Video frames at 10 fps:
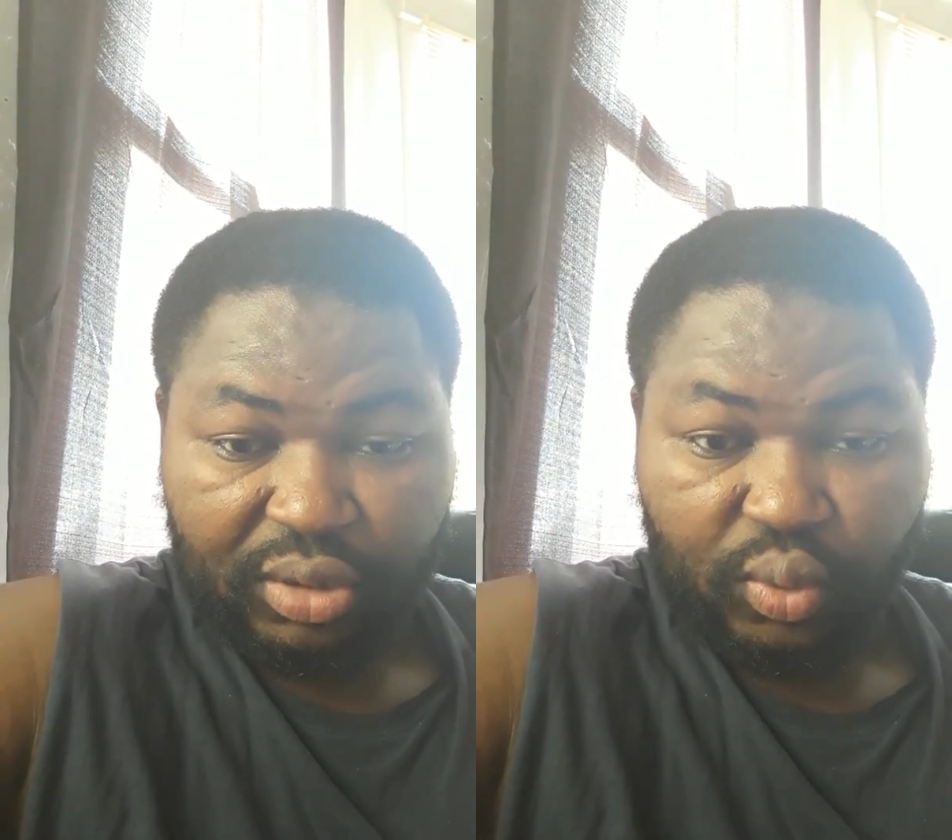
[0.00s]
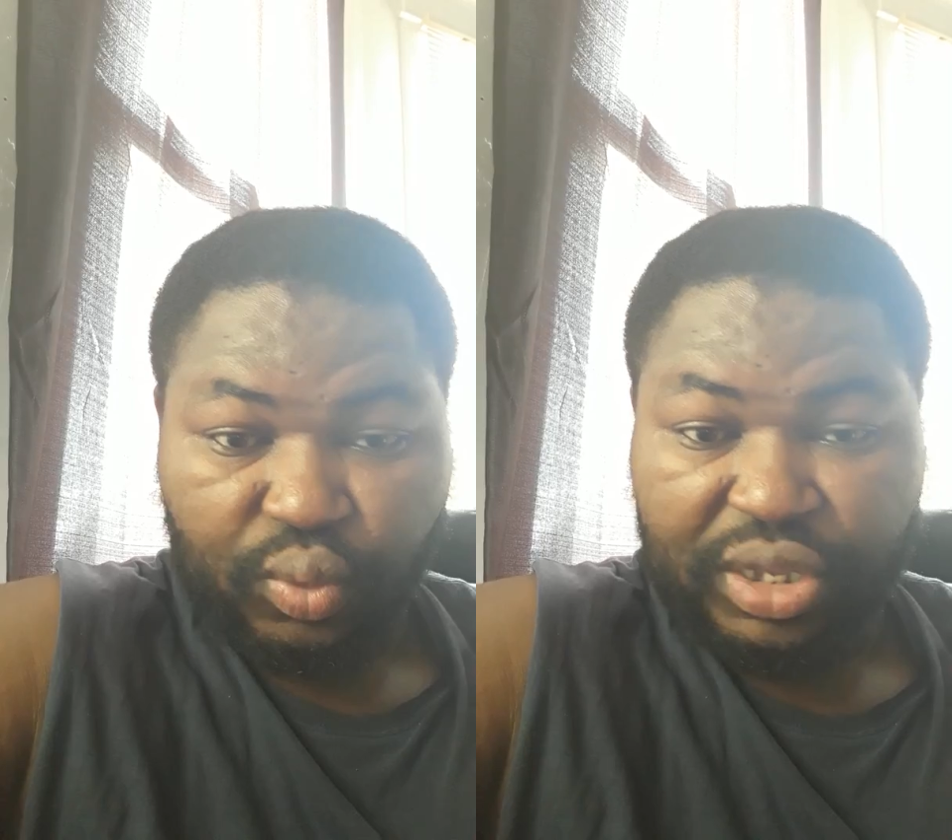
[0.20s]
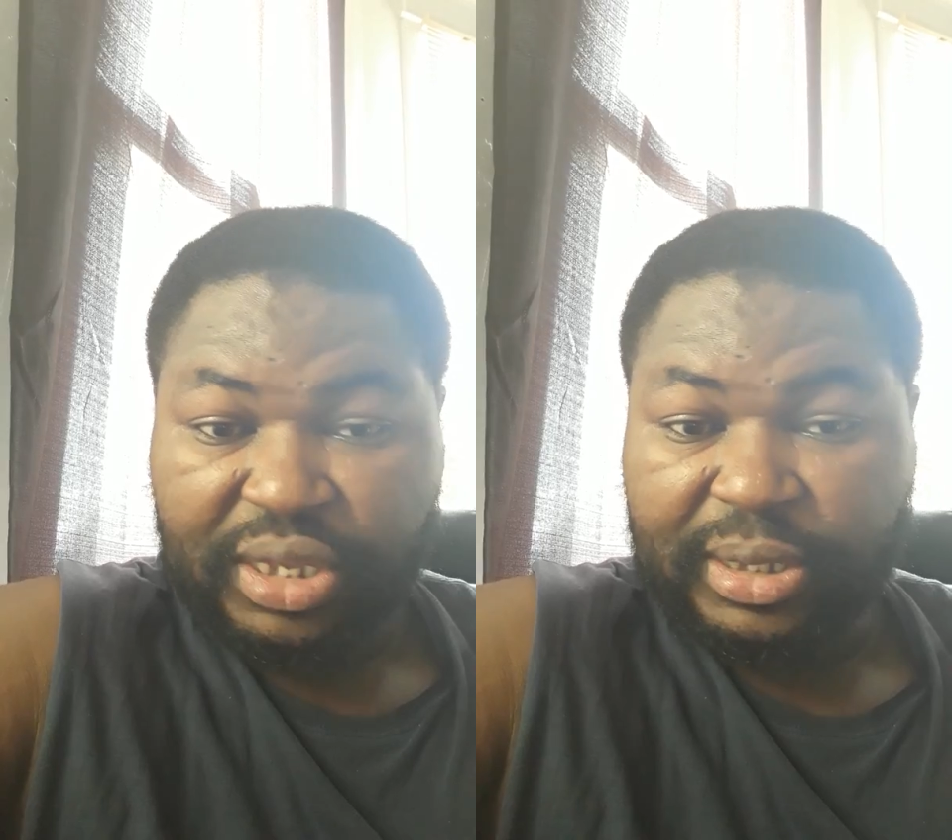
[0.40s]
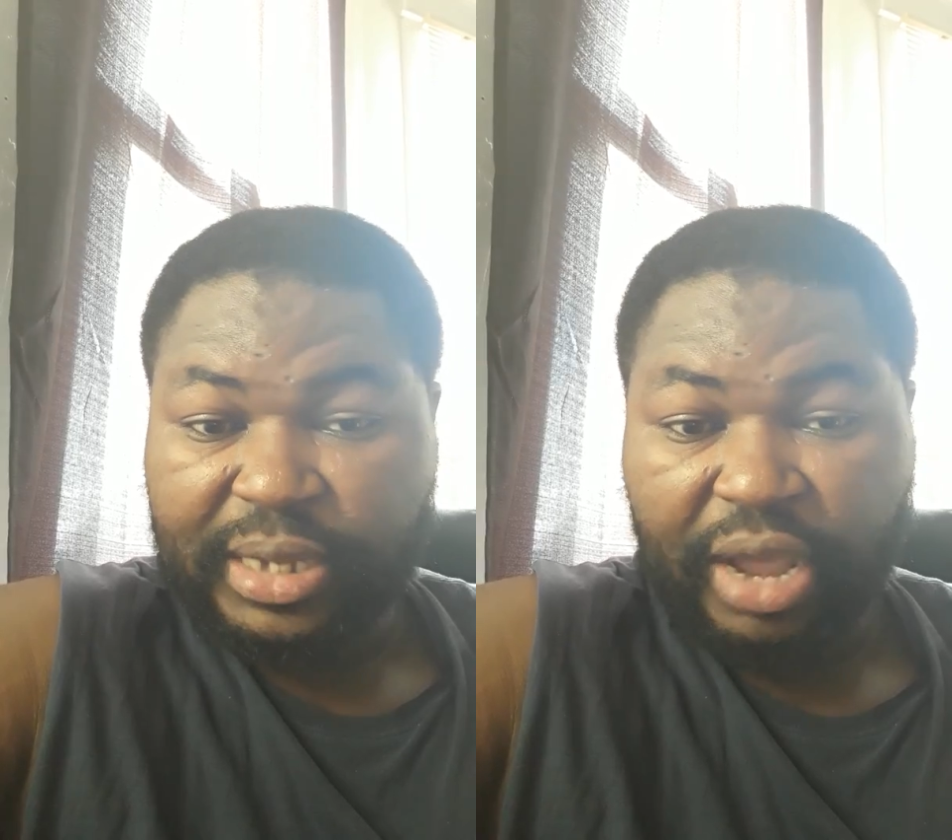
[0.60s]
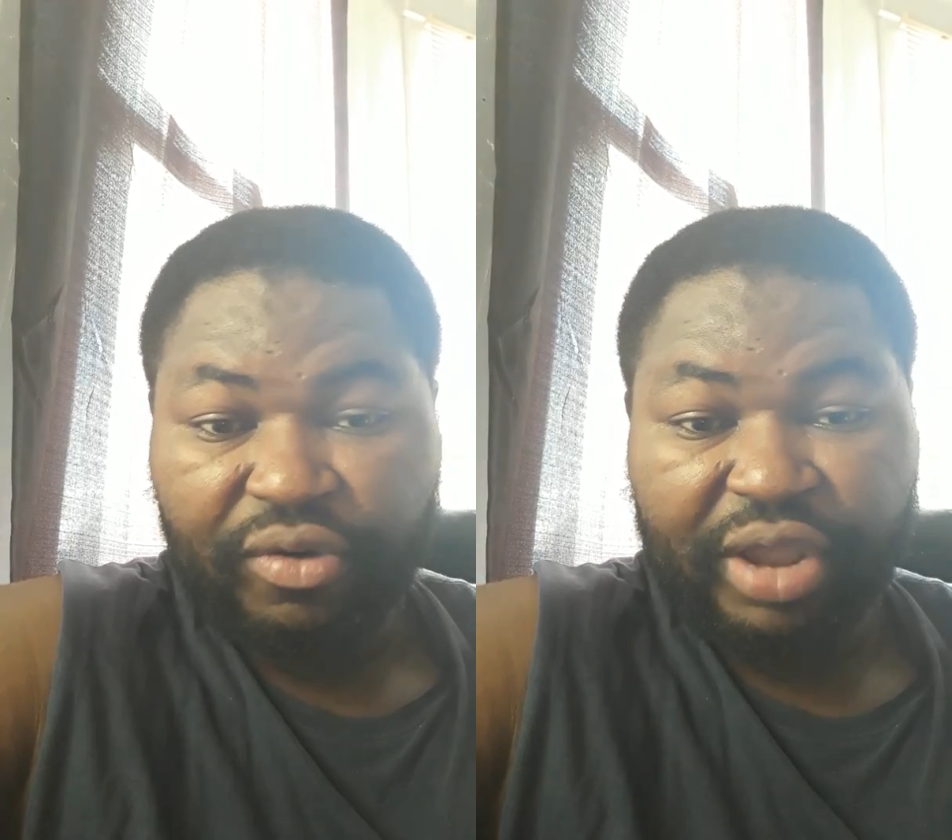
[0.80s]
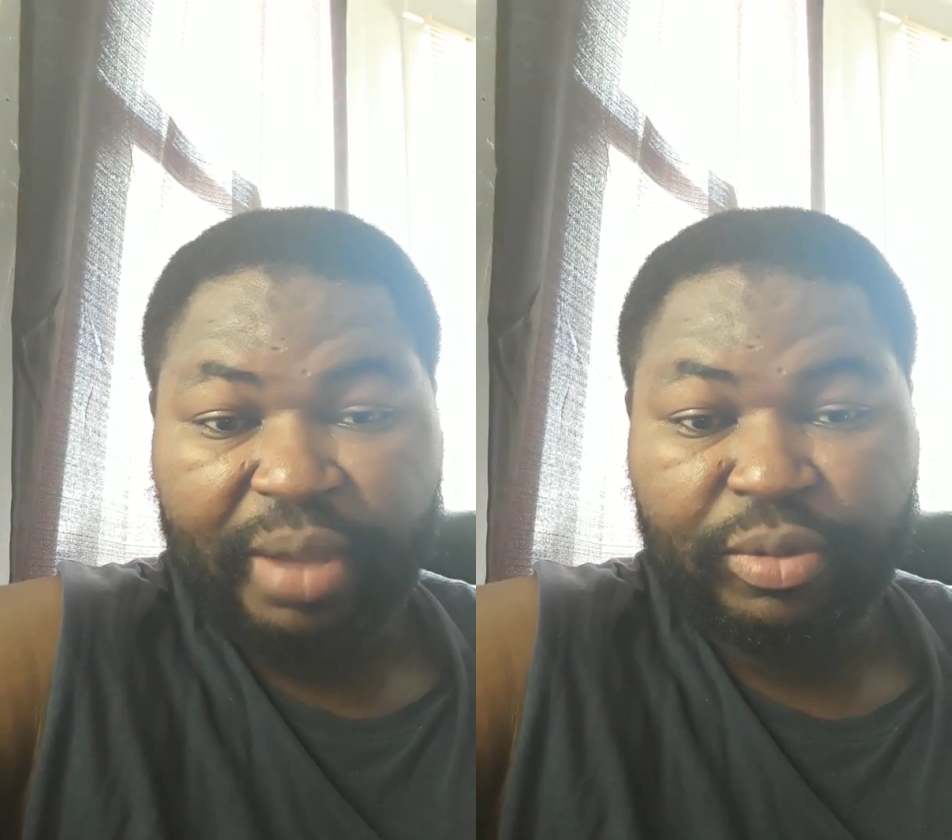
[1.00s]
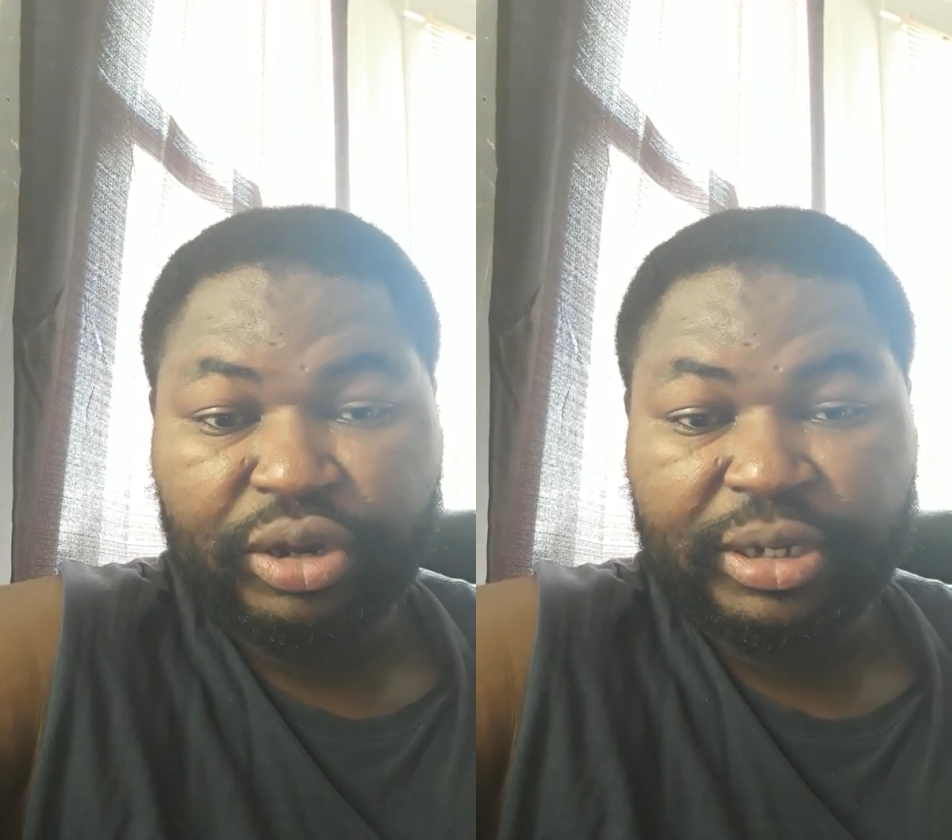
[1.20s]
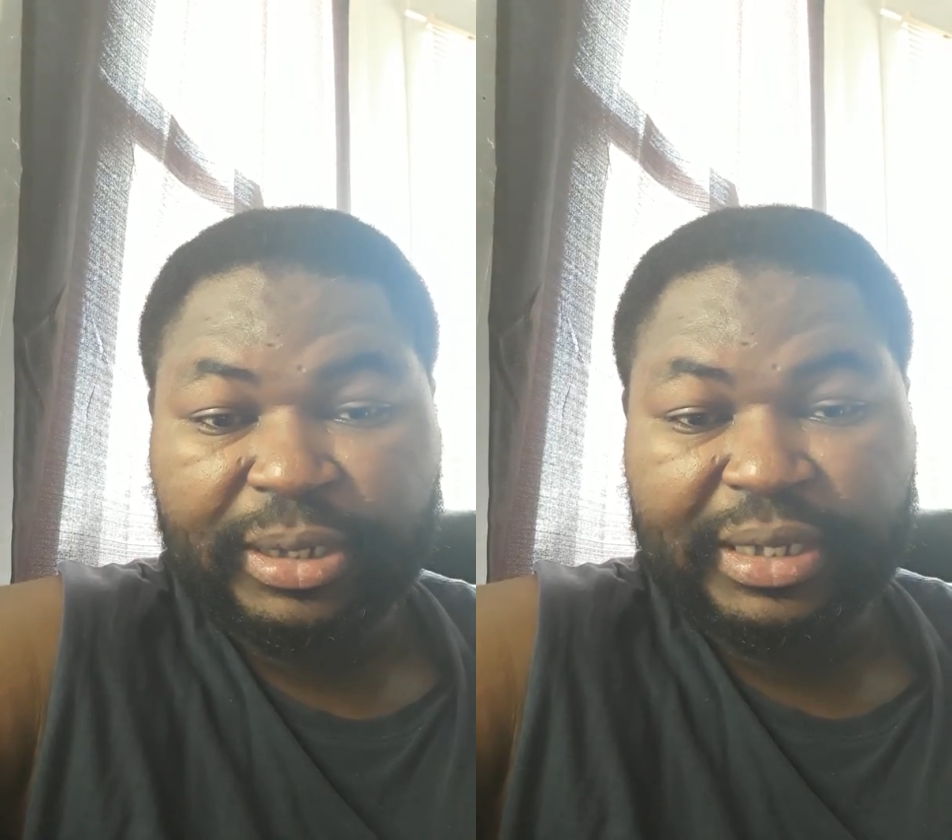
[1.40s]
we Southern
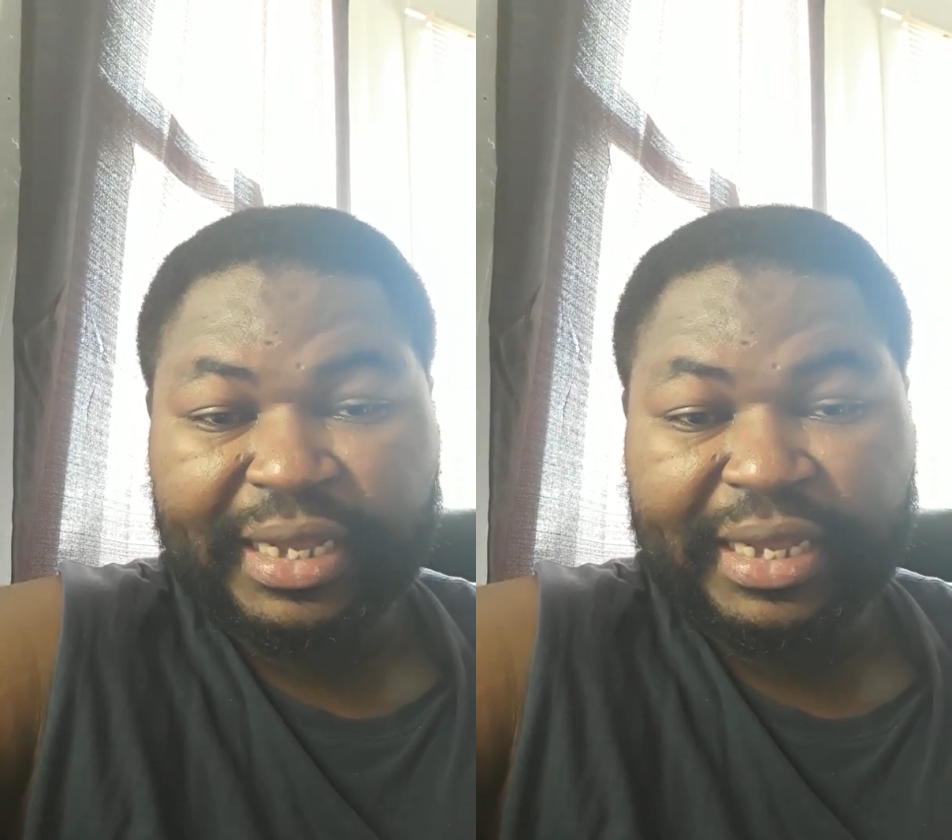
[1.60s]
Cameroonians